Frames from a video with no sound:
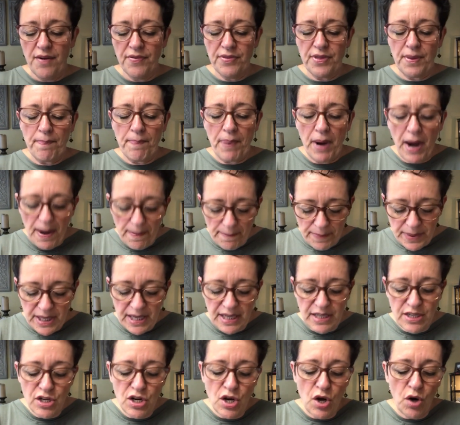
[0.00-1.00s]
the
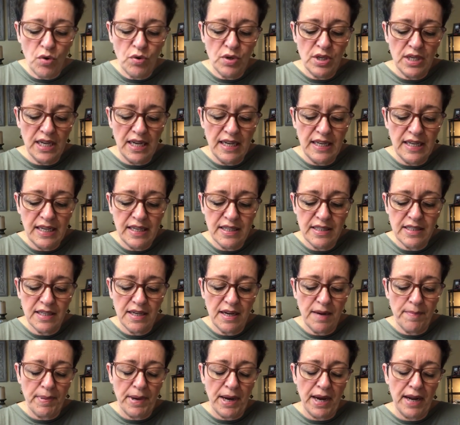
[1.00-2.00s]
pumpkin note in it,
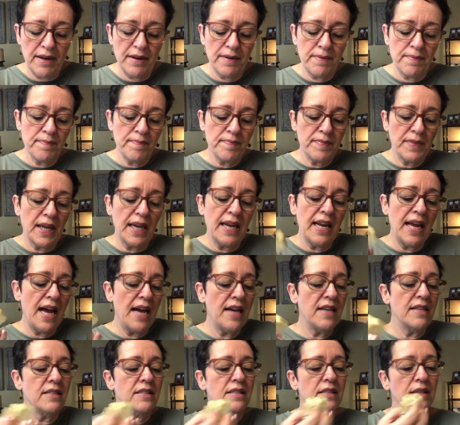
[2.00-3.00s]
but it
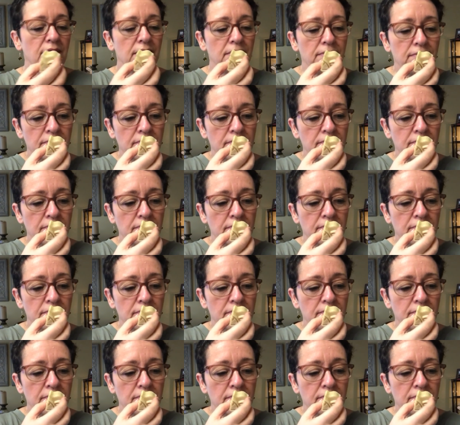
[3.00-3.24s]
has,